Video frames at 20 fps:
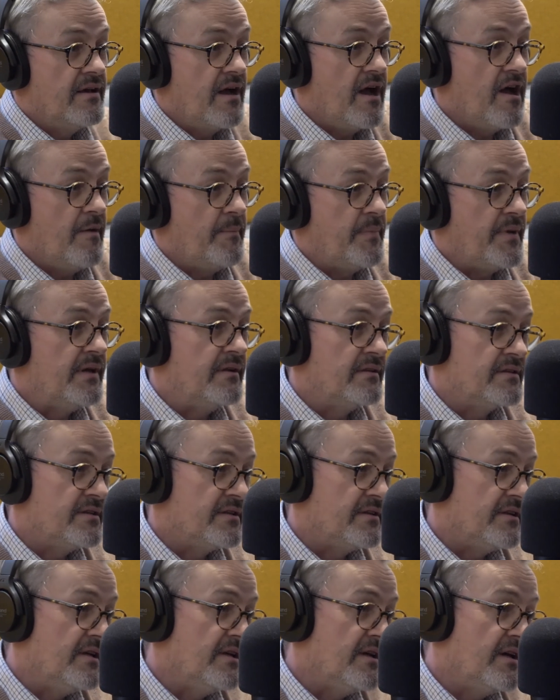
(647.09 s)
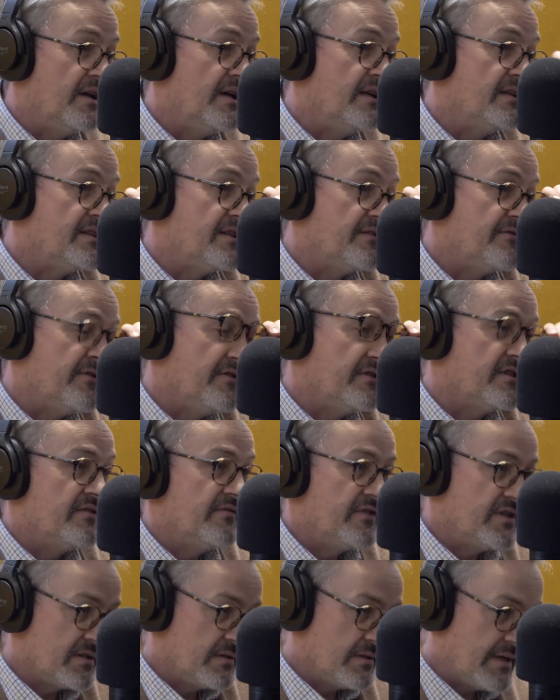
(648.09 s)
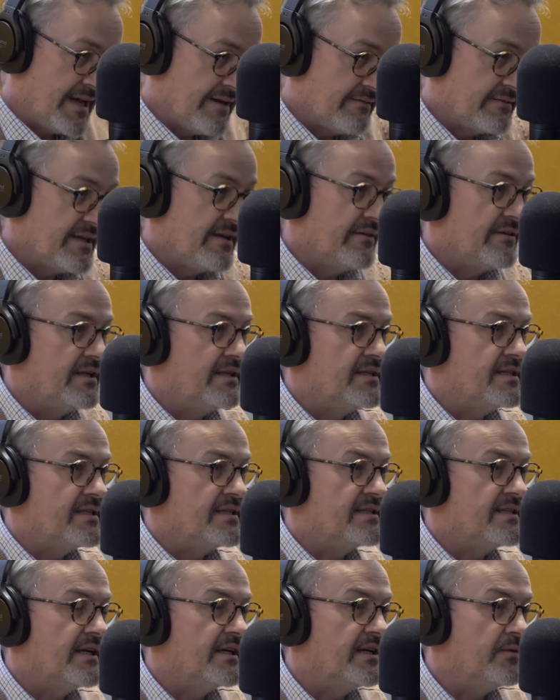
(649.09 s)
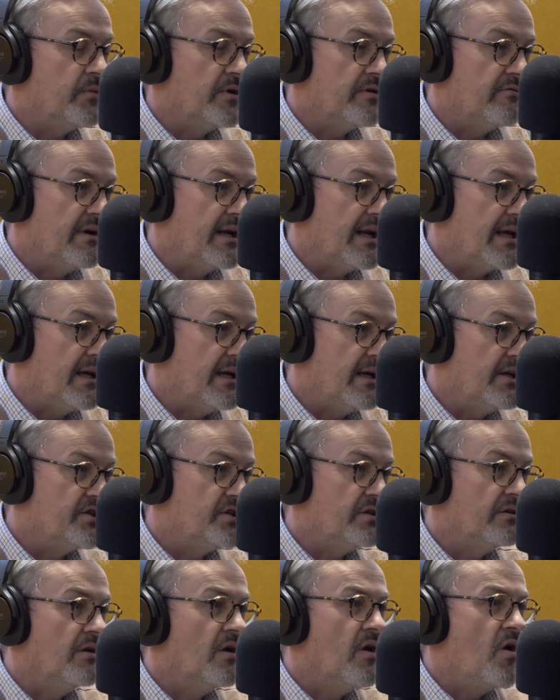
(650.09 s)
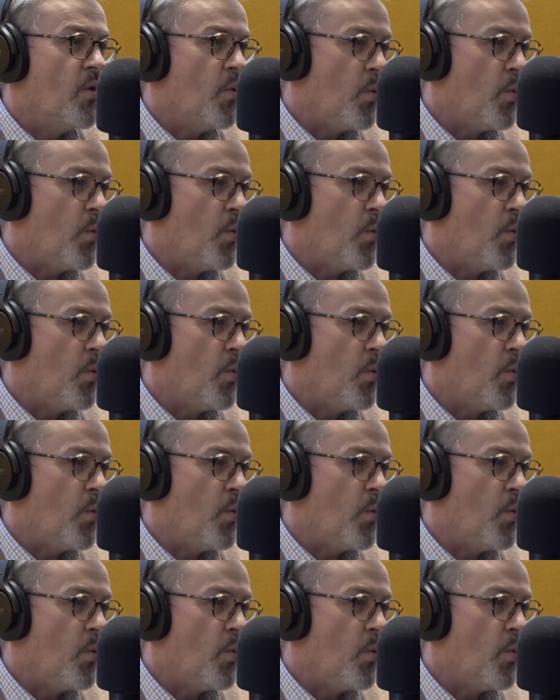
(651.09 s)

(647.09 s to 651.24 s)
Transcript: up into the first division, now down into the second with relegation.